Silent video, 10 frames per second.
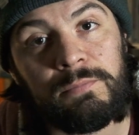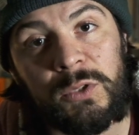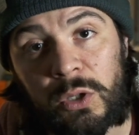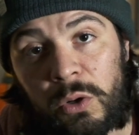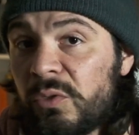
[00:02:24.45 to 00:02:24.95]

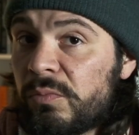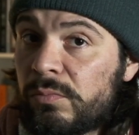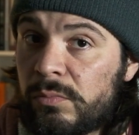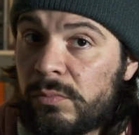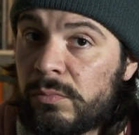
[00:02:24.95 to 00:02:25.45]
So
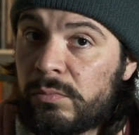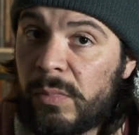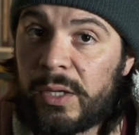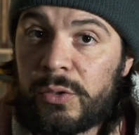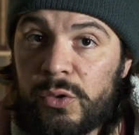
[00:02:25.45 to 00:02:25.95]

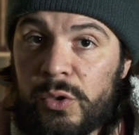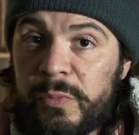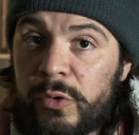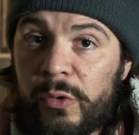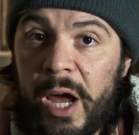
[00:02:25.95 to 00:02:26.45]
mind to
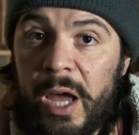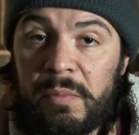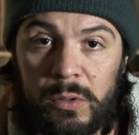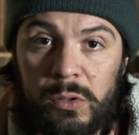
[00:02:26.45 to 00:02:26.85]
subscribe,